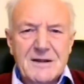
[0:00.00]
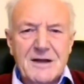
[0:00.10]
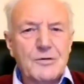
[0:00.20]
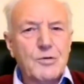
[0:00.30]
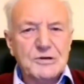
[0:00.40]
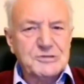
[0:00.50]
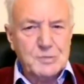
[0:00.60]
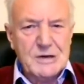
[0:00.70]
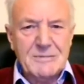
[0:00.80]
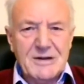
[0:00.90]
And of course,
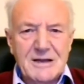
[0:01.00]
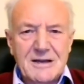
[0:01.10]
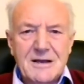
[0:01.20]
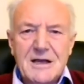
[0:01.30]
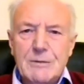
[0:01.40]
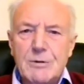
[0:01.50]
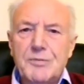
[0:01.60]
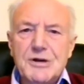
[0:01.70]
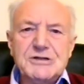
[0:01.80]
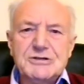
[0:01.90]
supremely, he will
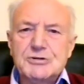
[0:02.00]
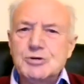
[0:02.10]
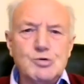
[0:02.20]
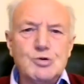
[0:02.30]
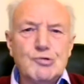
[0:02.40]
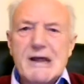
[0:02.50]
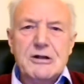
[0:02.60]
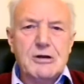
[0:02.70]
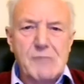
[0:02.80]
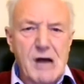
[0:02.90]
preach the two
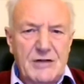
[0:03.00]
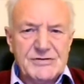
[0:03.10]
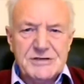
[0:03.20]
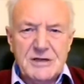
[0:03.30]
great commands